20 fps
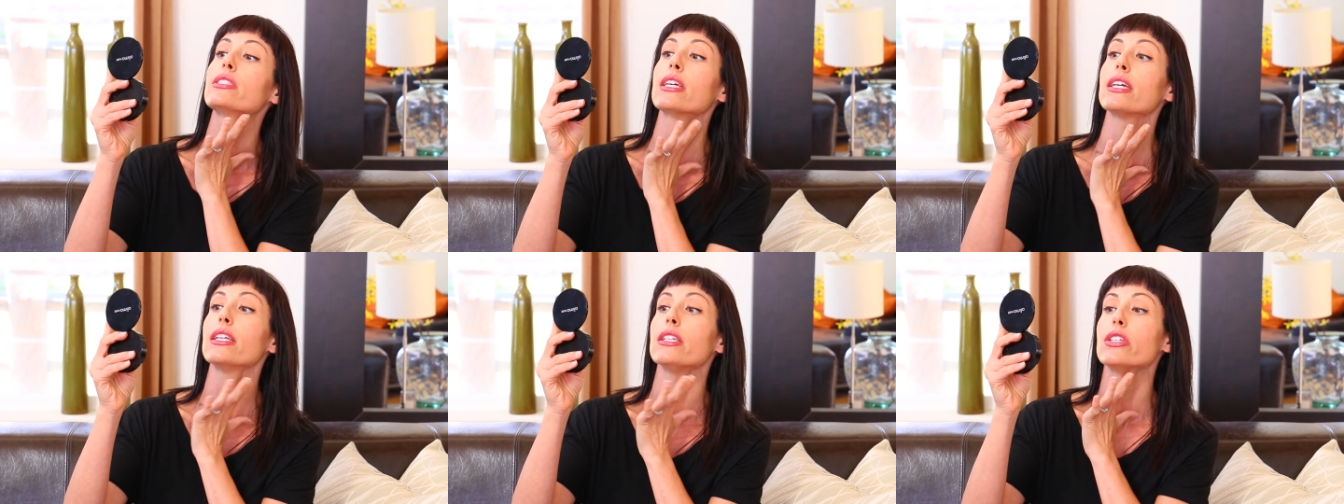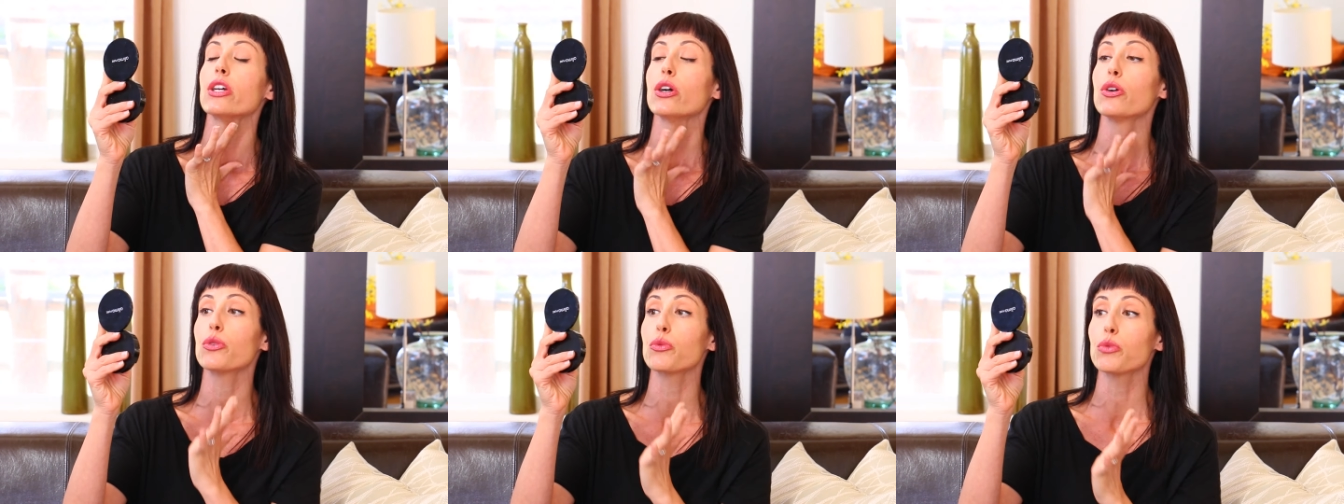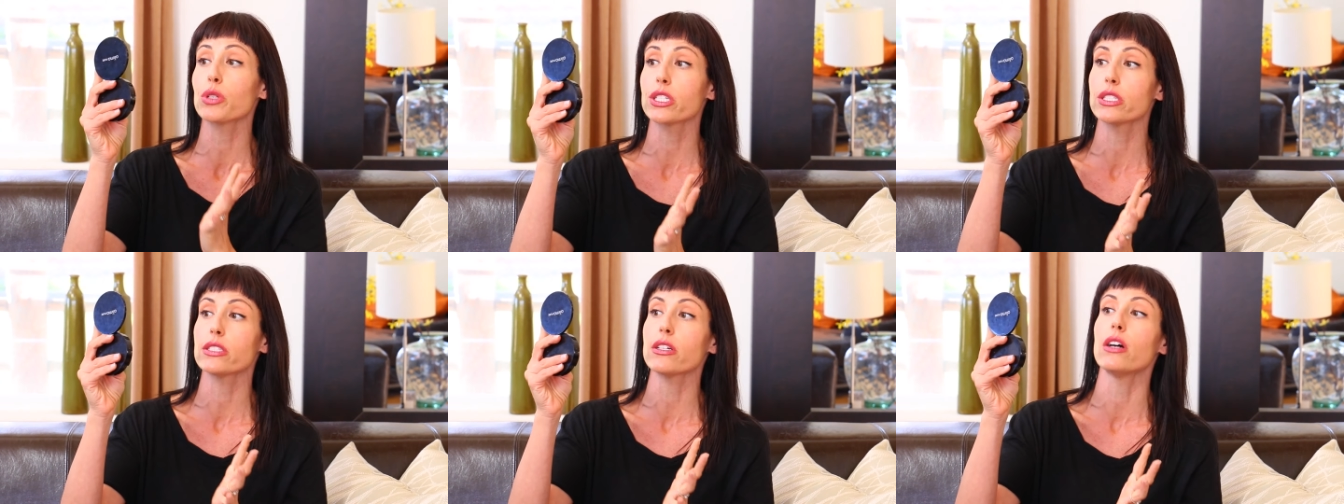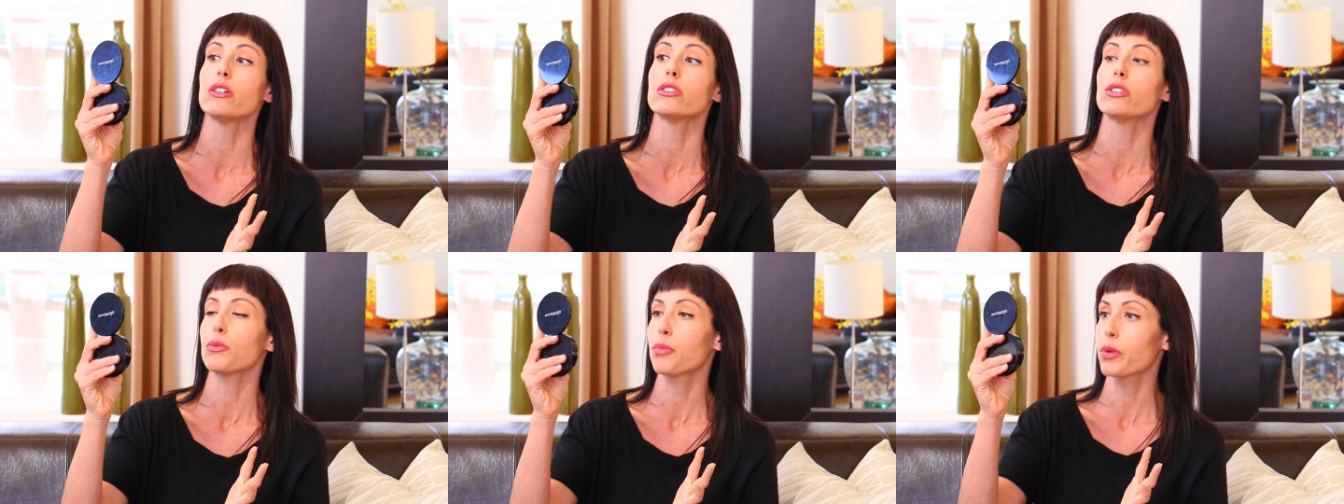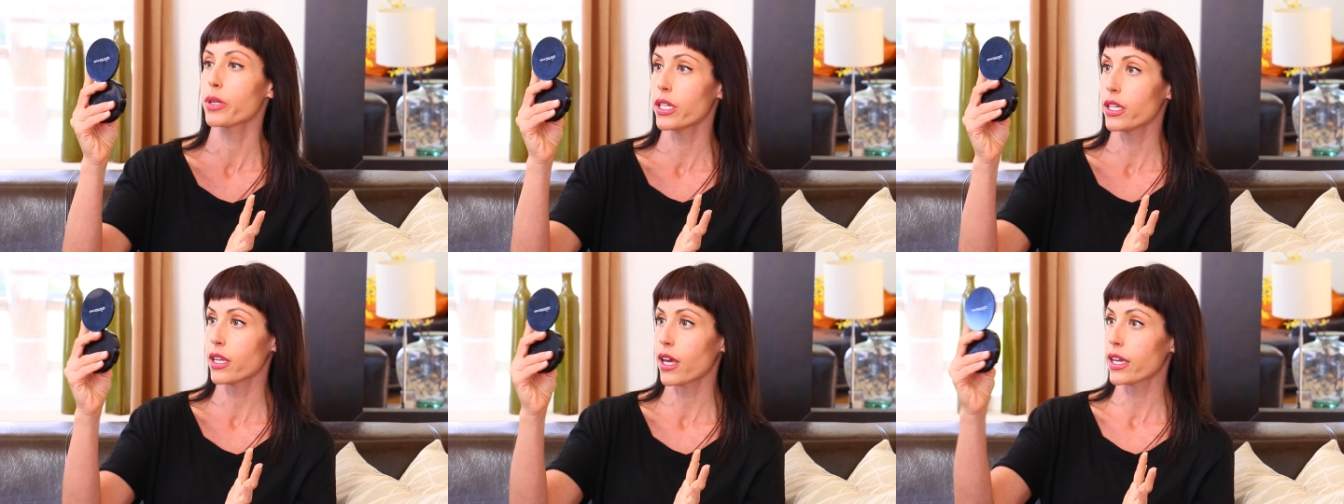skin tone, which is also
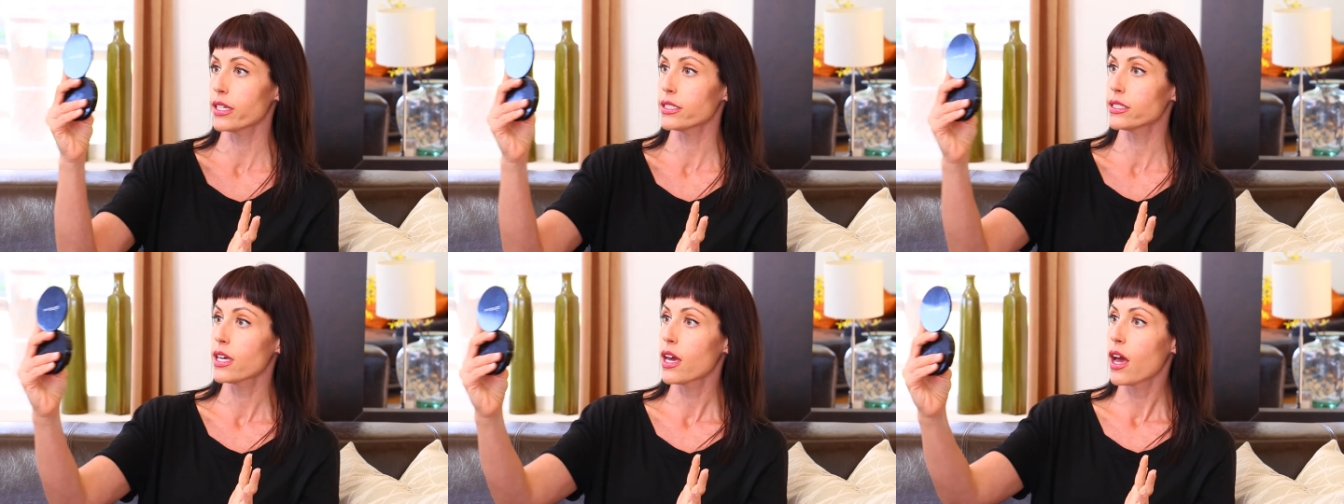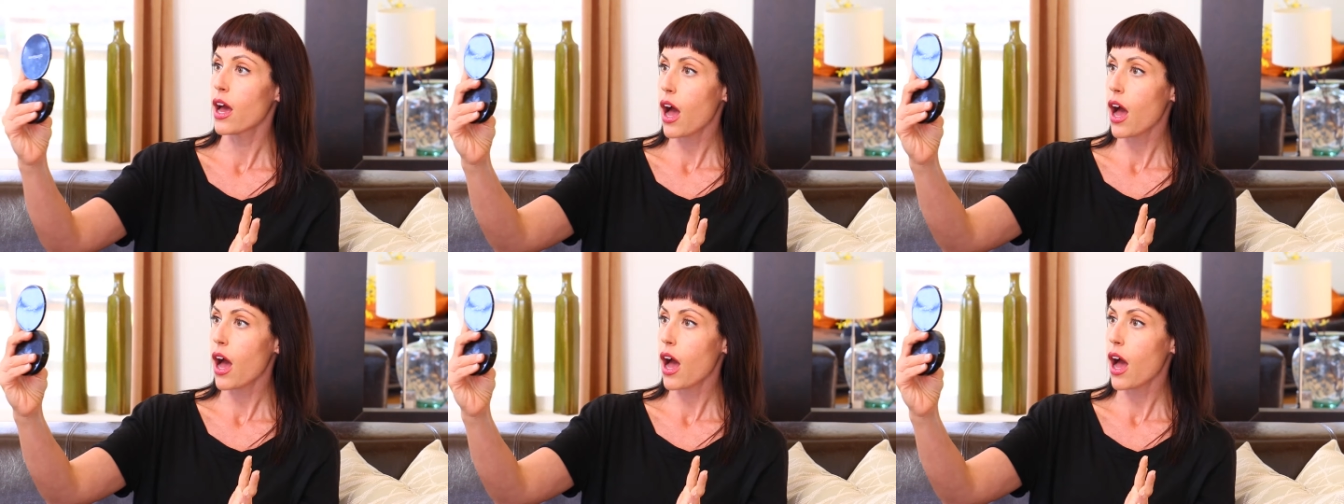pretty nice.